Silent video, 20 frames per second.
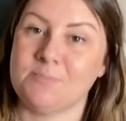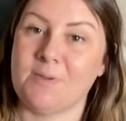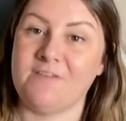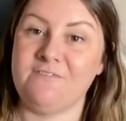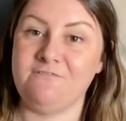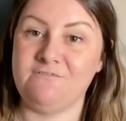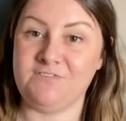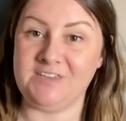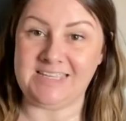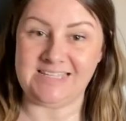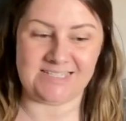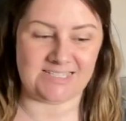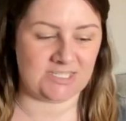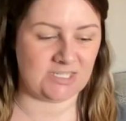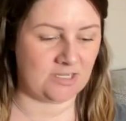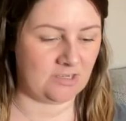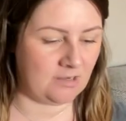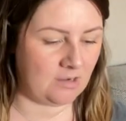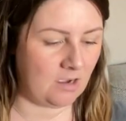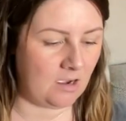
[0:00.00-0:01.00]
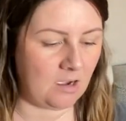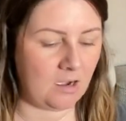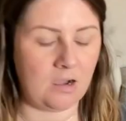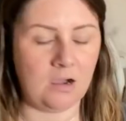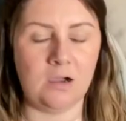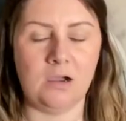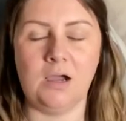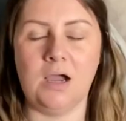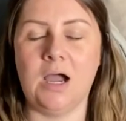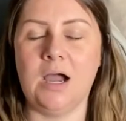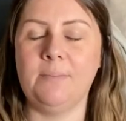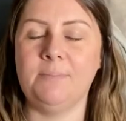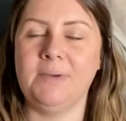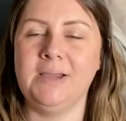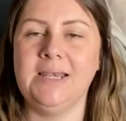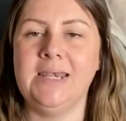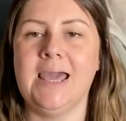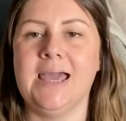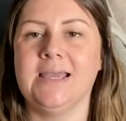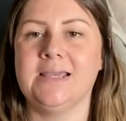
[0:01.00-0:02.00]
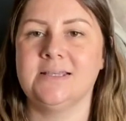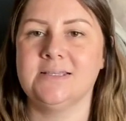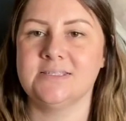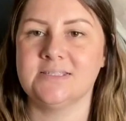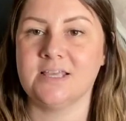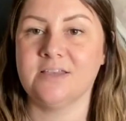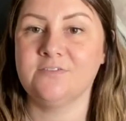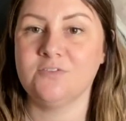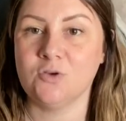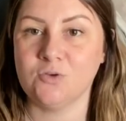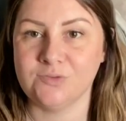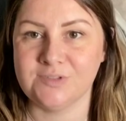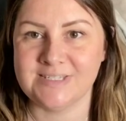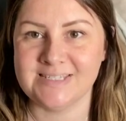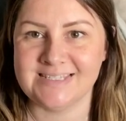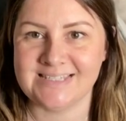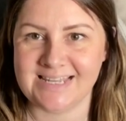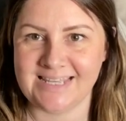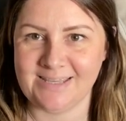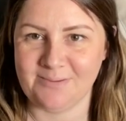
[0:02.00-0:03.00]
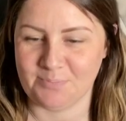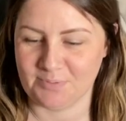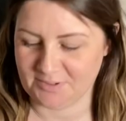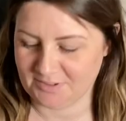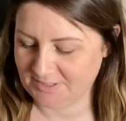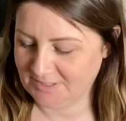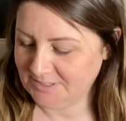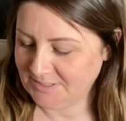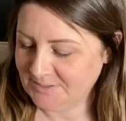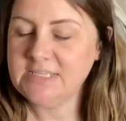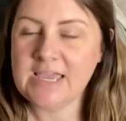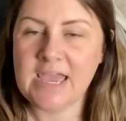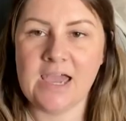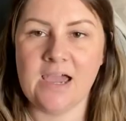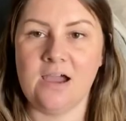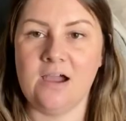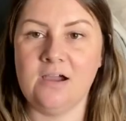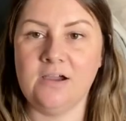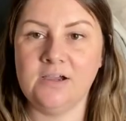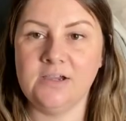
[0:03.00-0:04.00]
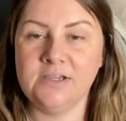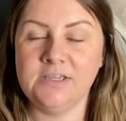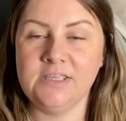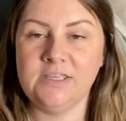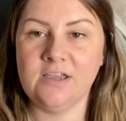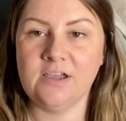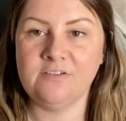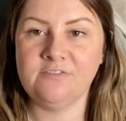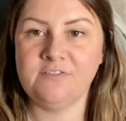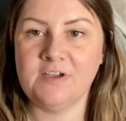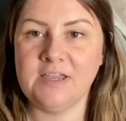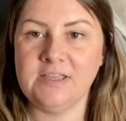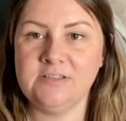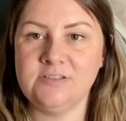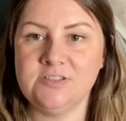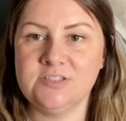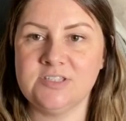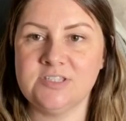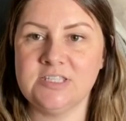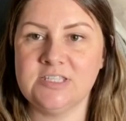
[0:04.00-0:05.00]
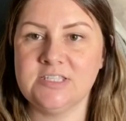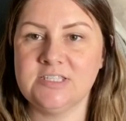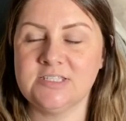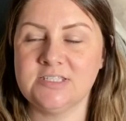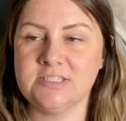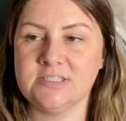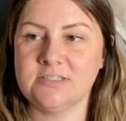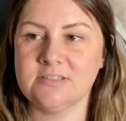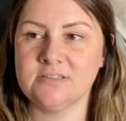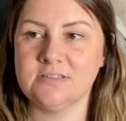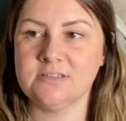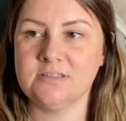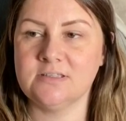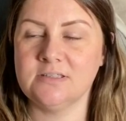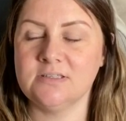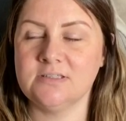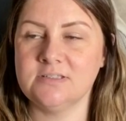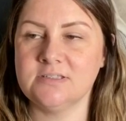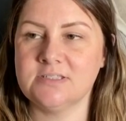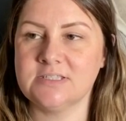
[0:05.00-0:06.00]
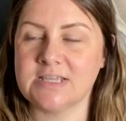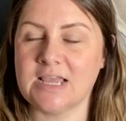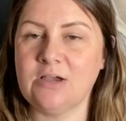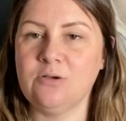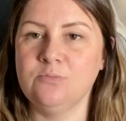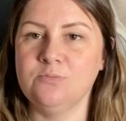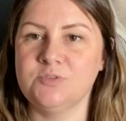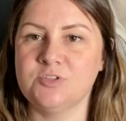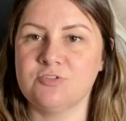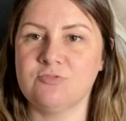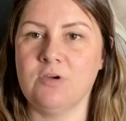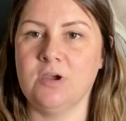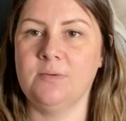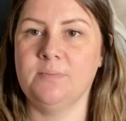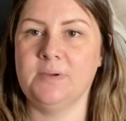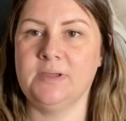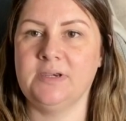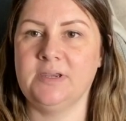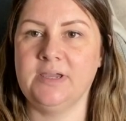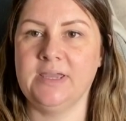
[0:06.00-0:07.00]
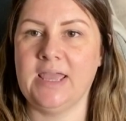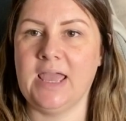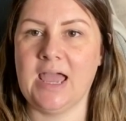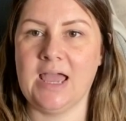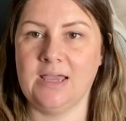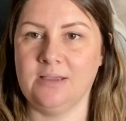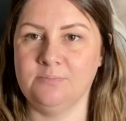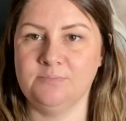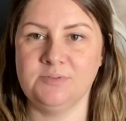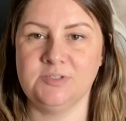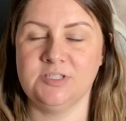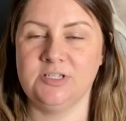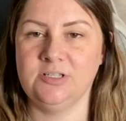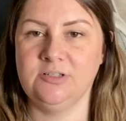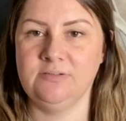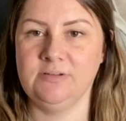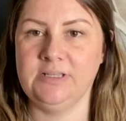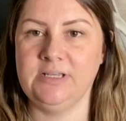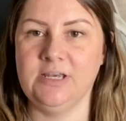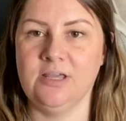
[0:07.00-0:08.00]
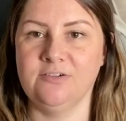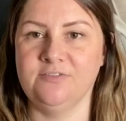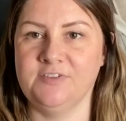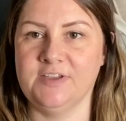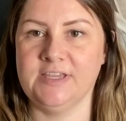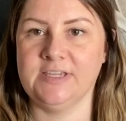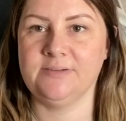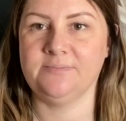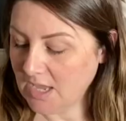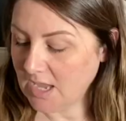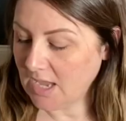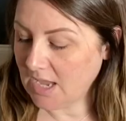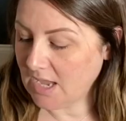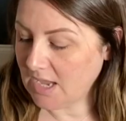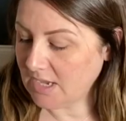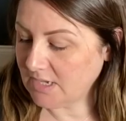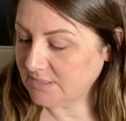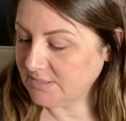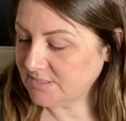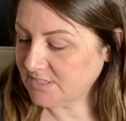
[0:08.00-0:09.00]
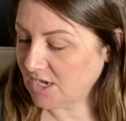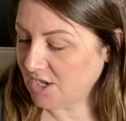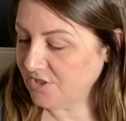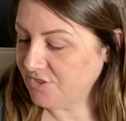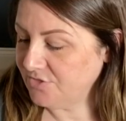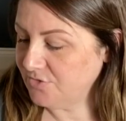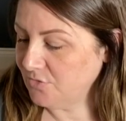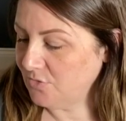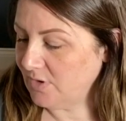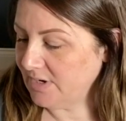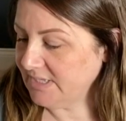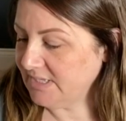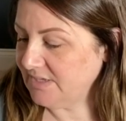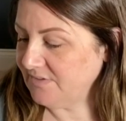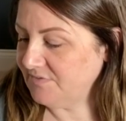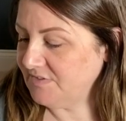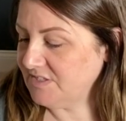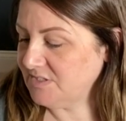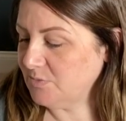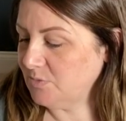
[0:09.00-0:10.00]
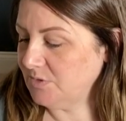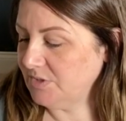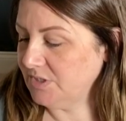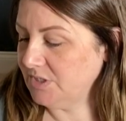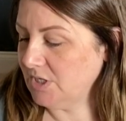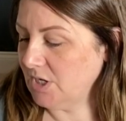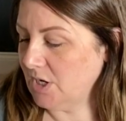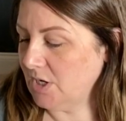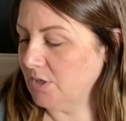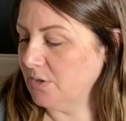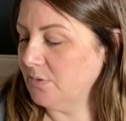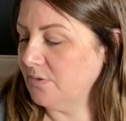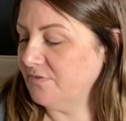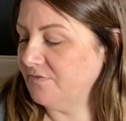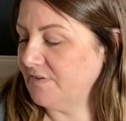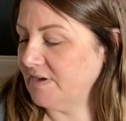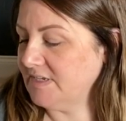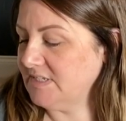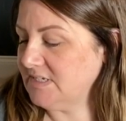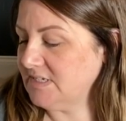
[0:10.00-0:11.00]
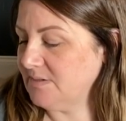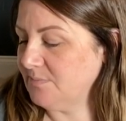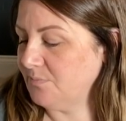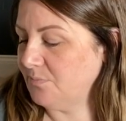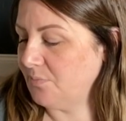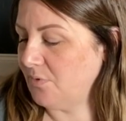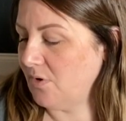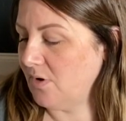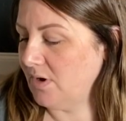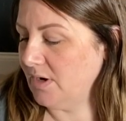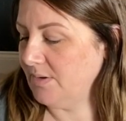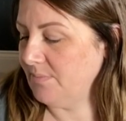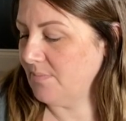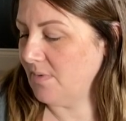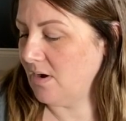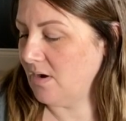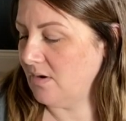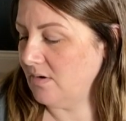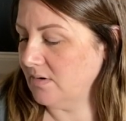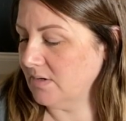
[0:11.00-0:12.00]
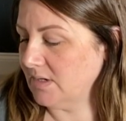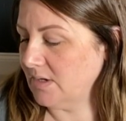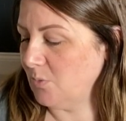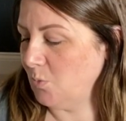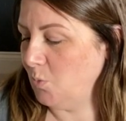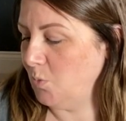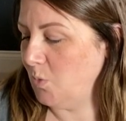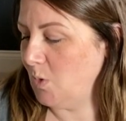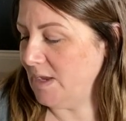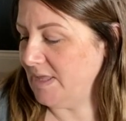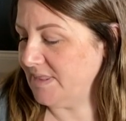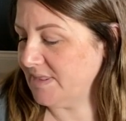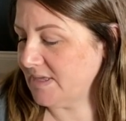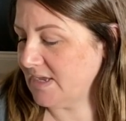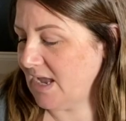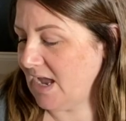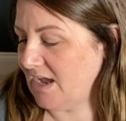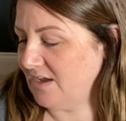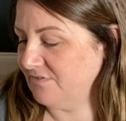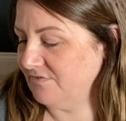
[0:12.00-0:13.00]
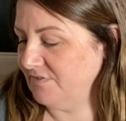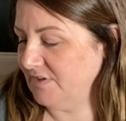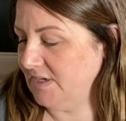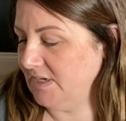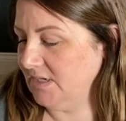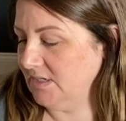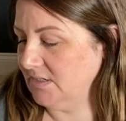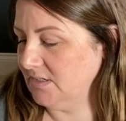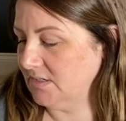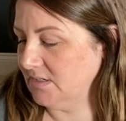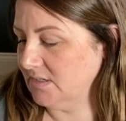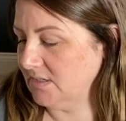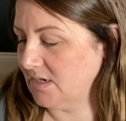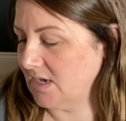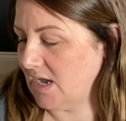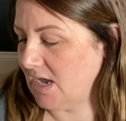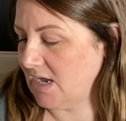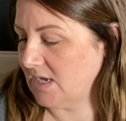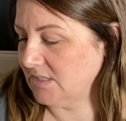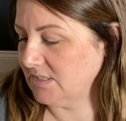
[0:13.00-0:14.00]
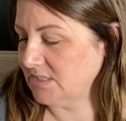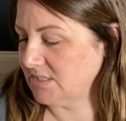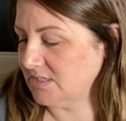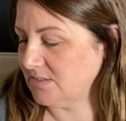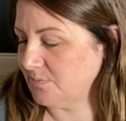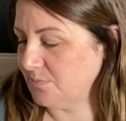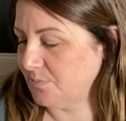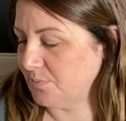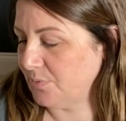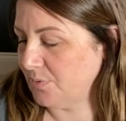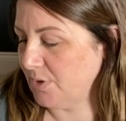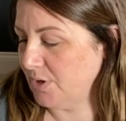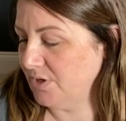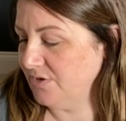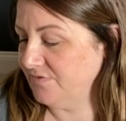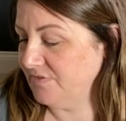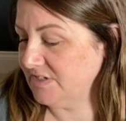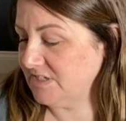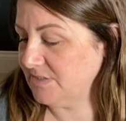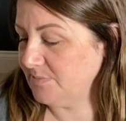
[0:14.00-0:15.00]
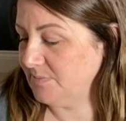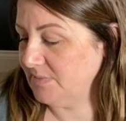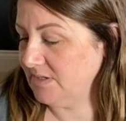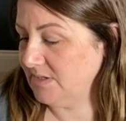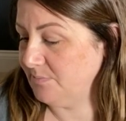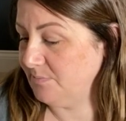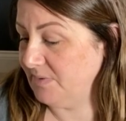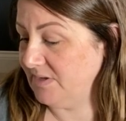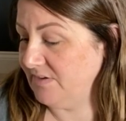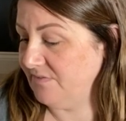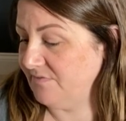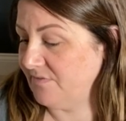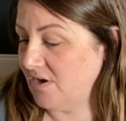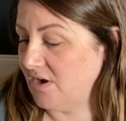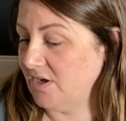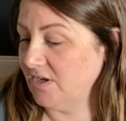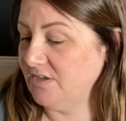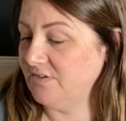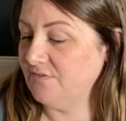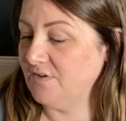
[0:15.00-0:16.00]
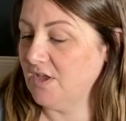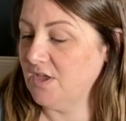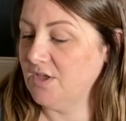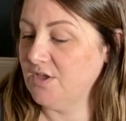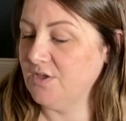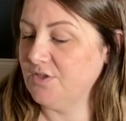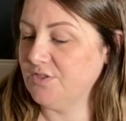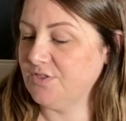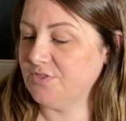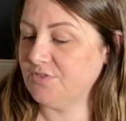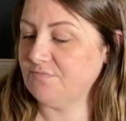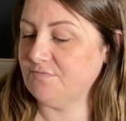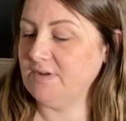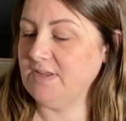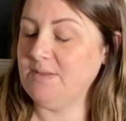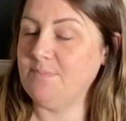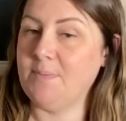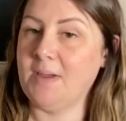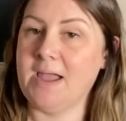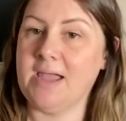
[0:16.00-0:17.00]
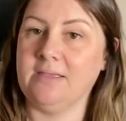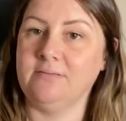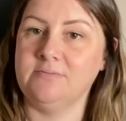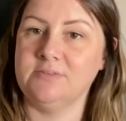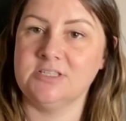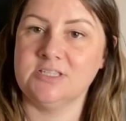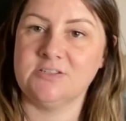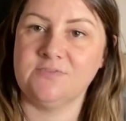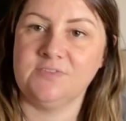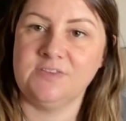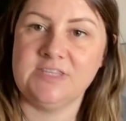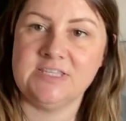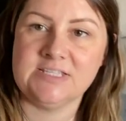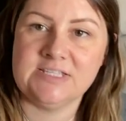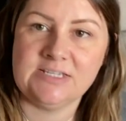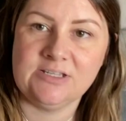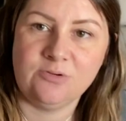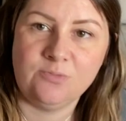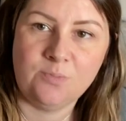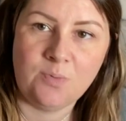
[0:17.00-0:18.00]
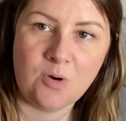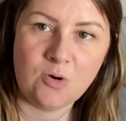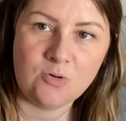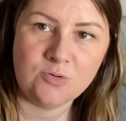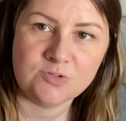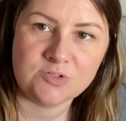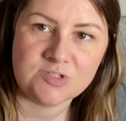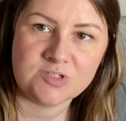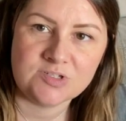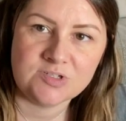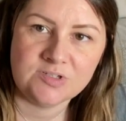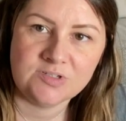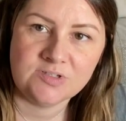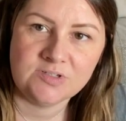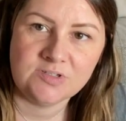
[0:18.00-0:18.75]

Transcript: my feet and my legs have gone to sleep. Yeah, I found this scalp scrub and I absolutely love it. And I thought I'd give this one a go. I found it in Primark with caffeine and pro vitamin B5, £3 for this little pot.